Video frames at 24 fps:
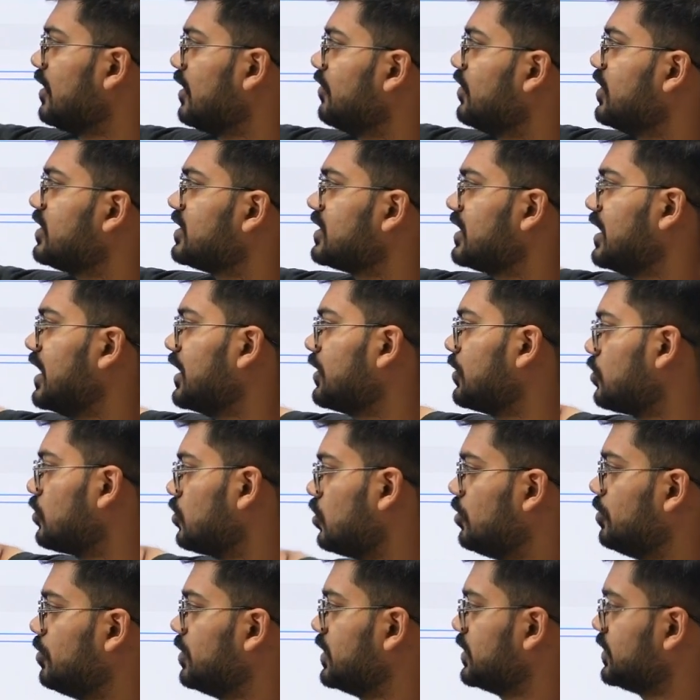We select
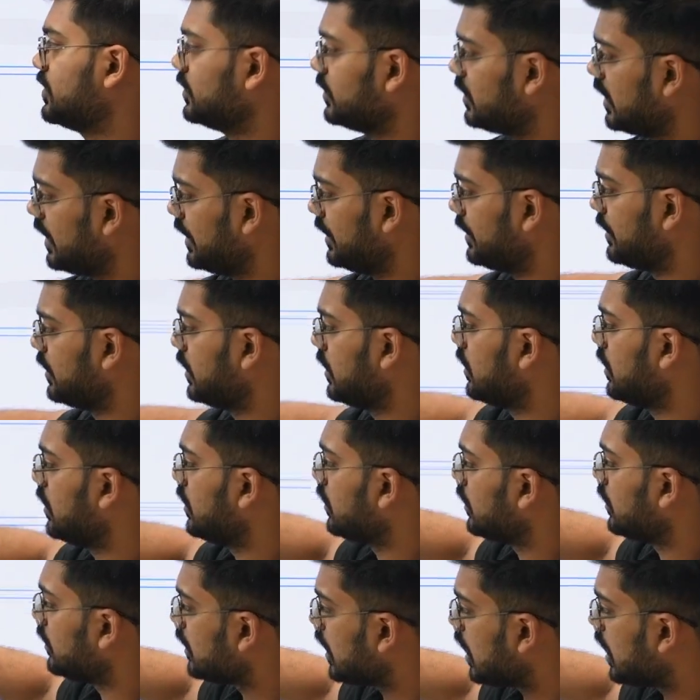commerce, right?
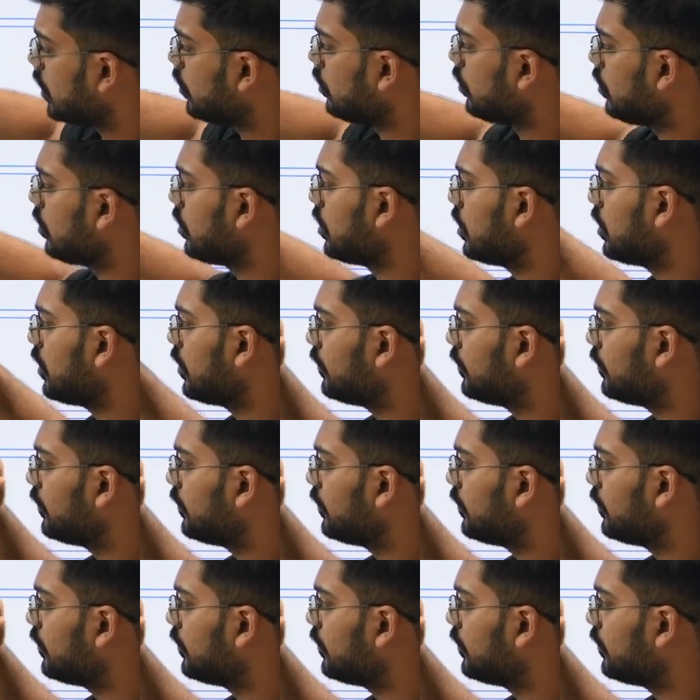Now